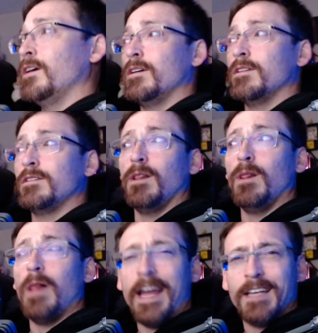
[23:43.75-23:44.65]
the
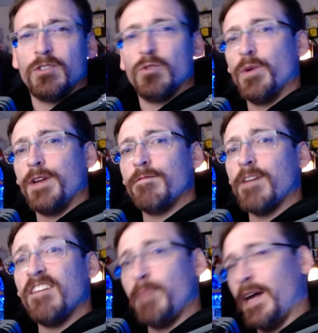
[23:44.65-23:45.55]
last
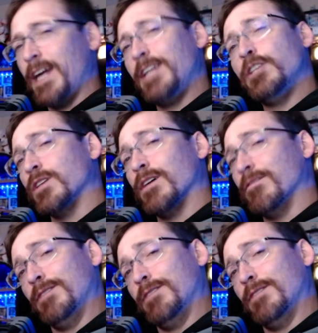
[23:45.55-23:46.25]
25 pages of it.